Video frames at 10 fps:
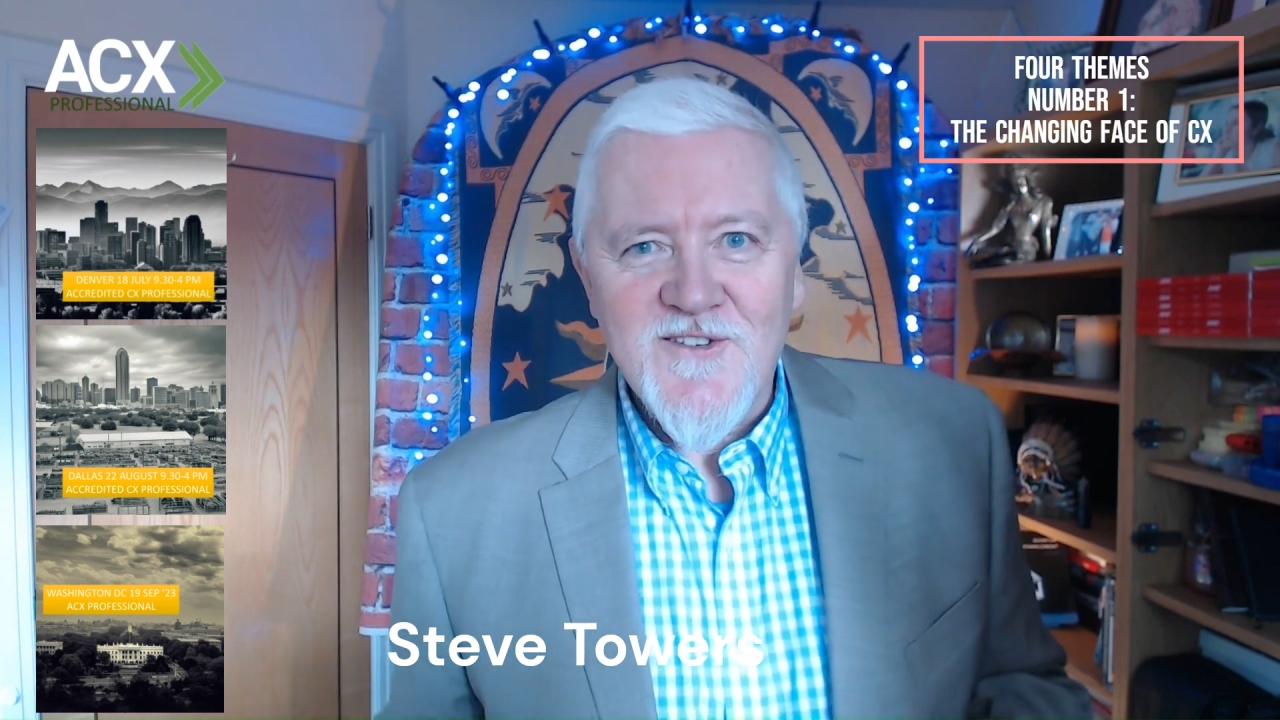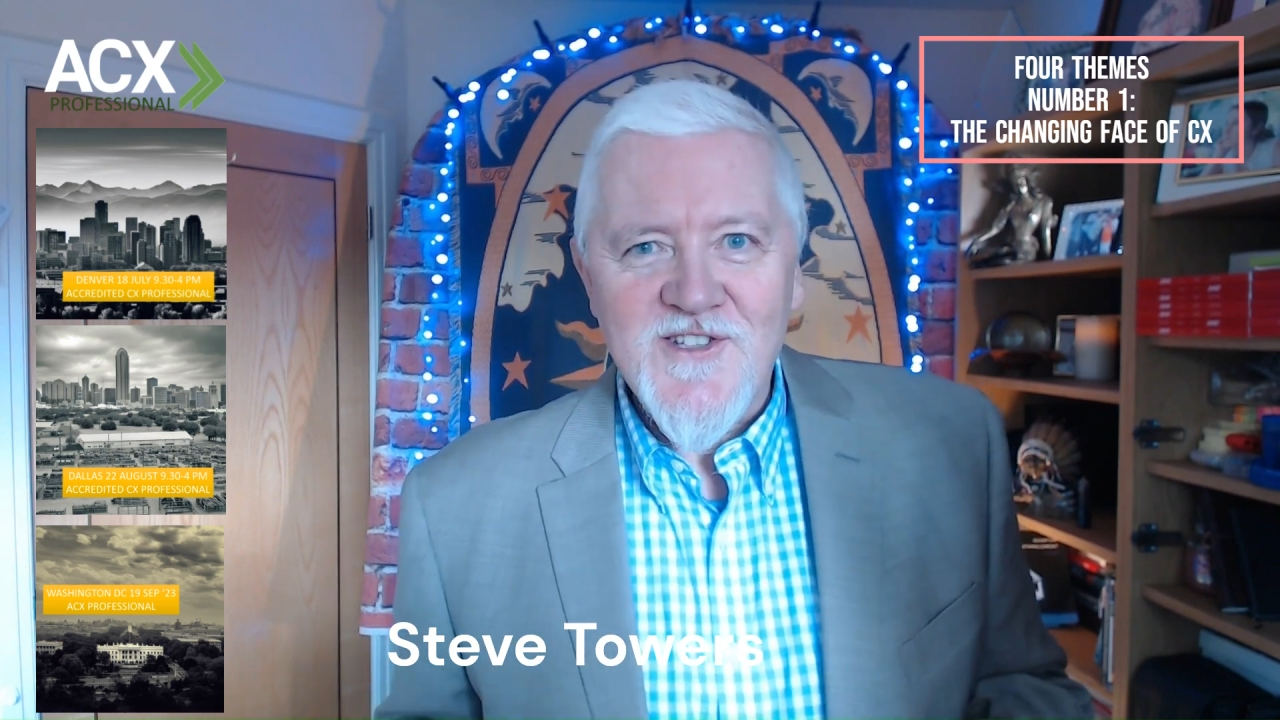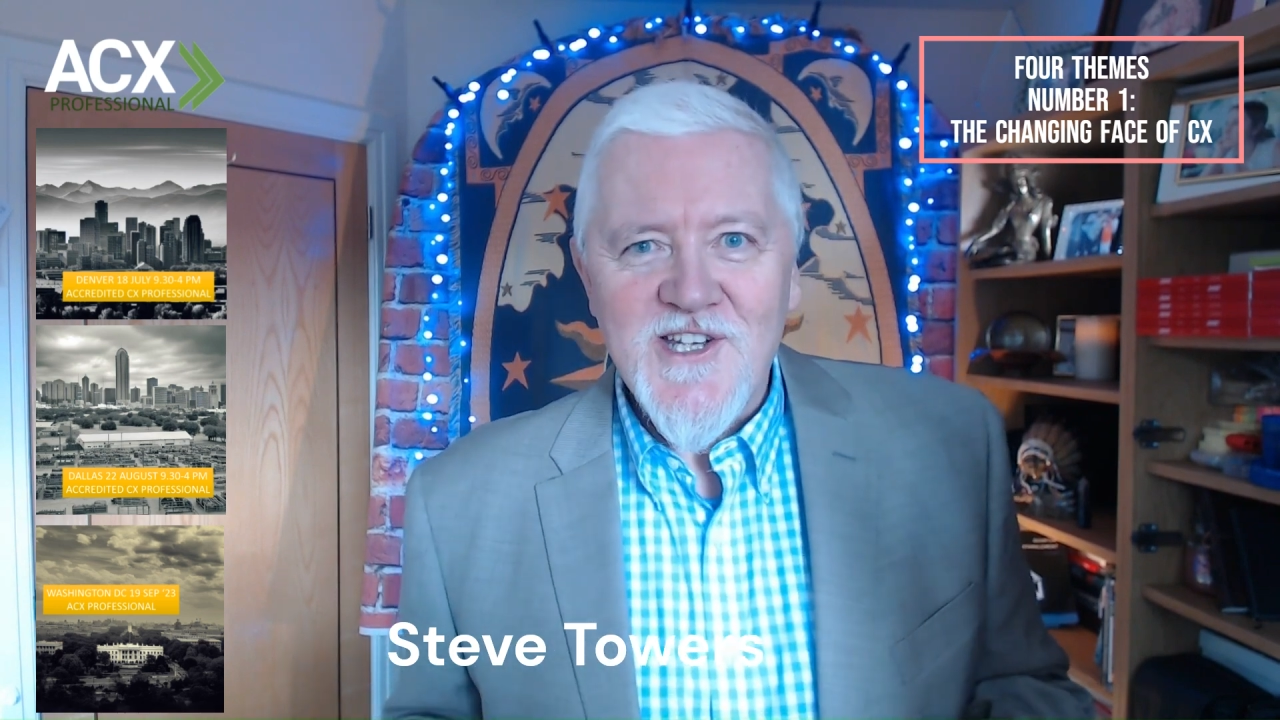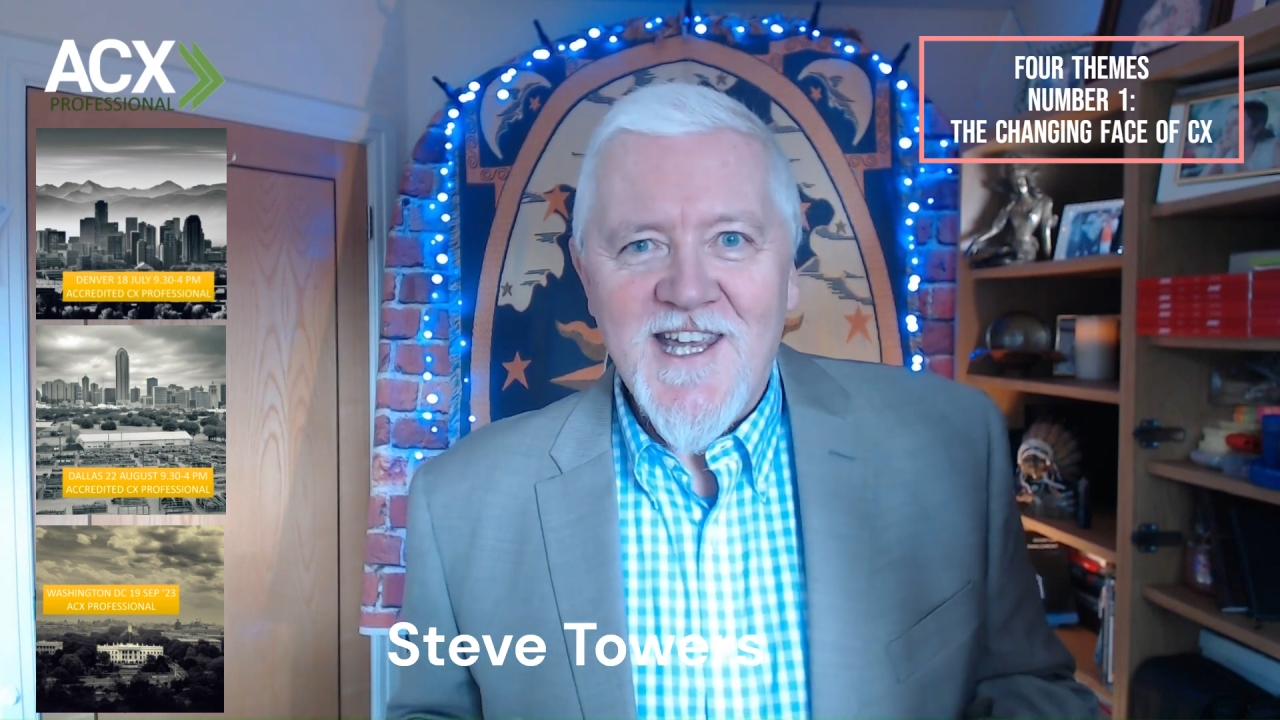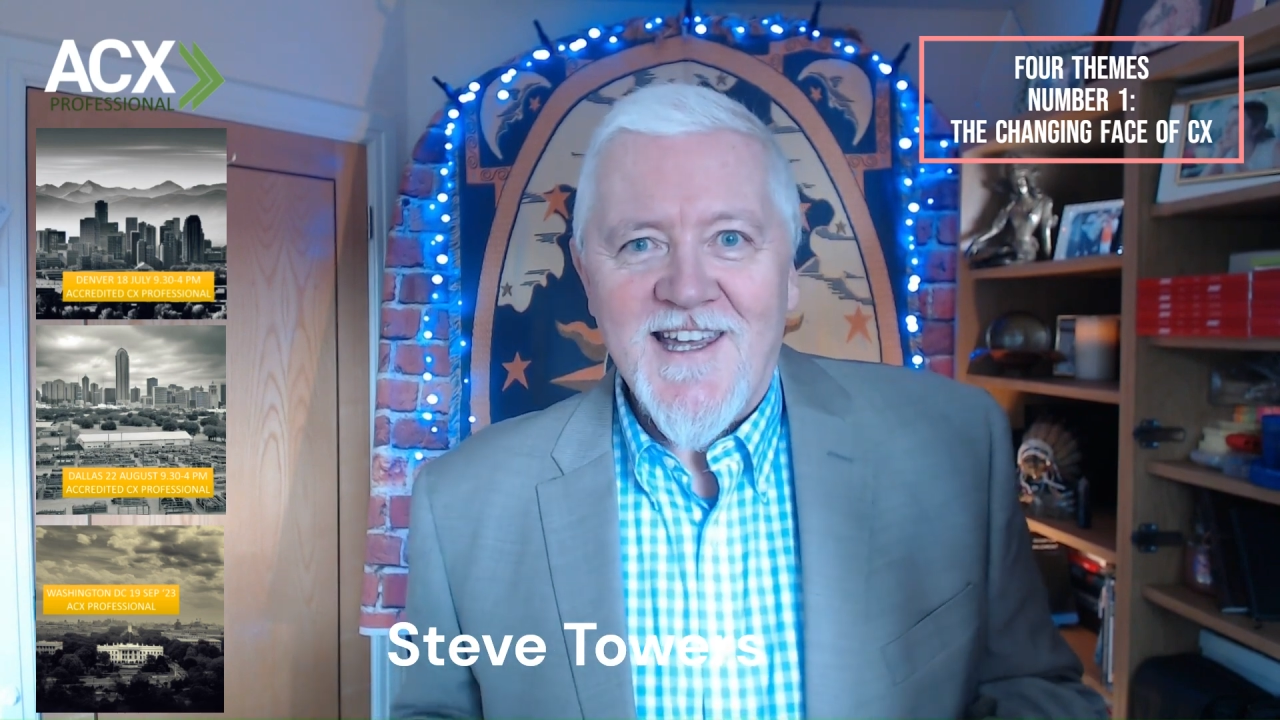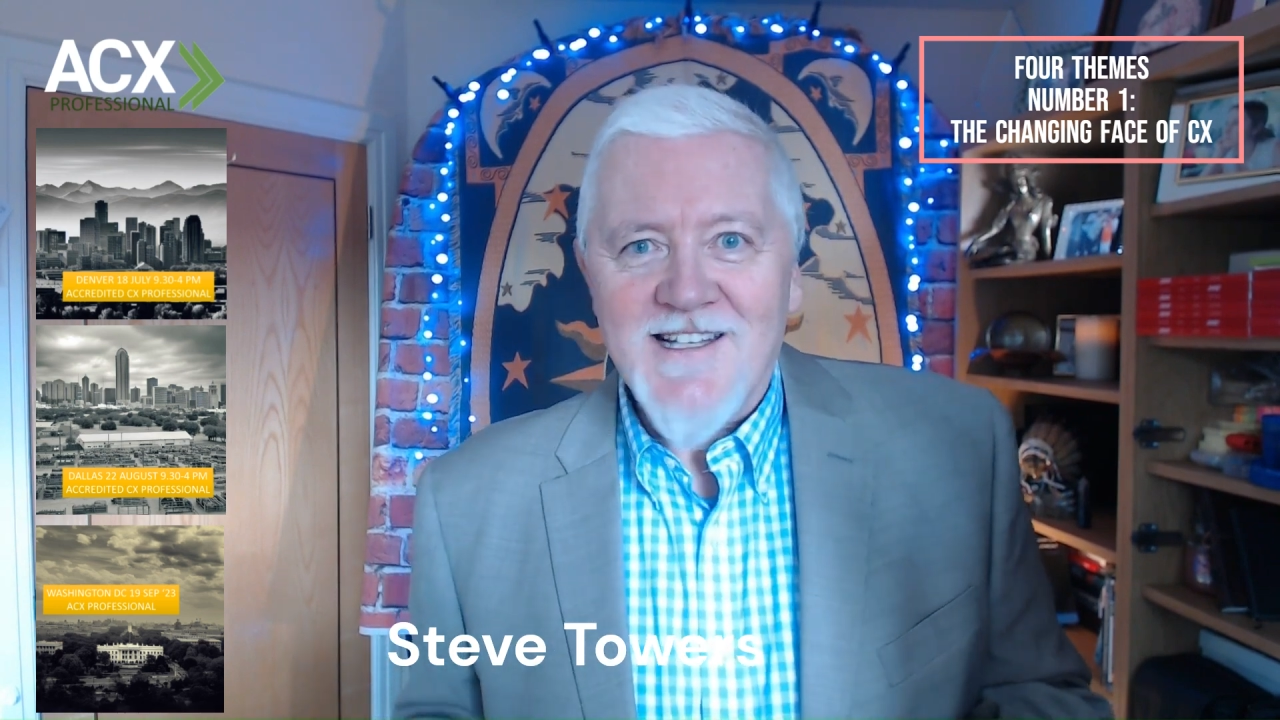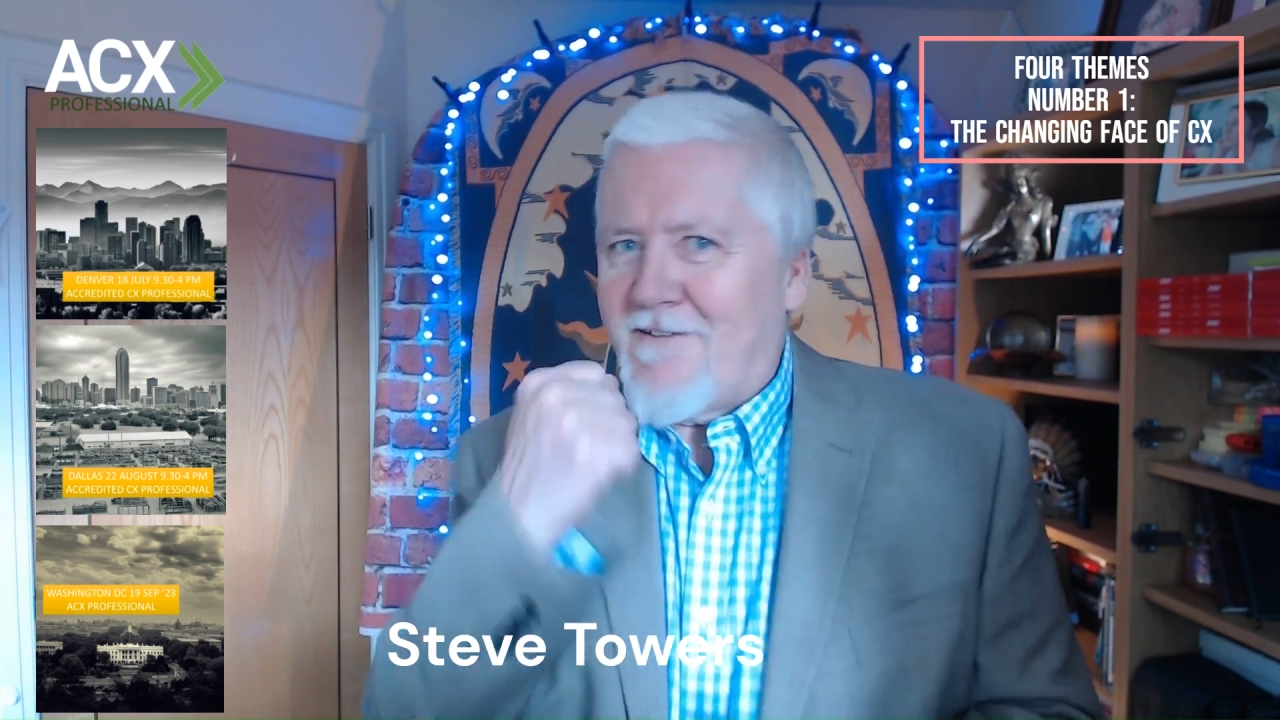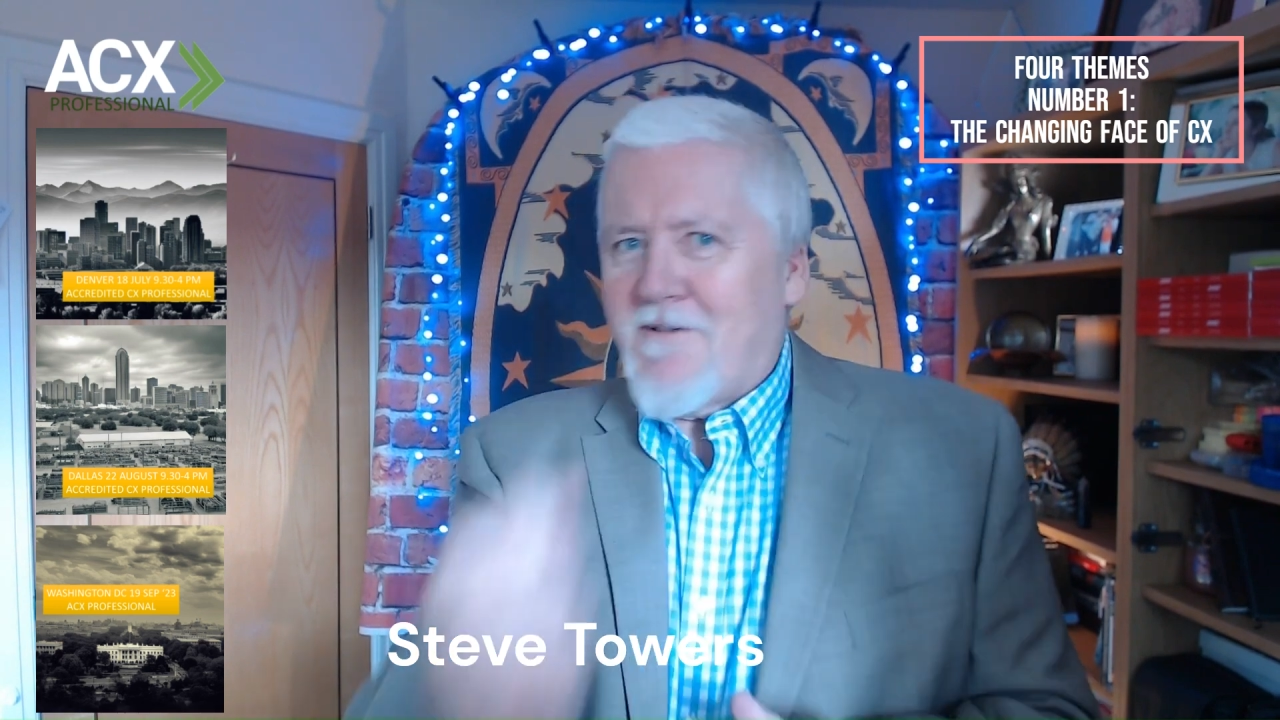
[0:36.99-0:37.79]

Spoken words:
of CX?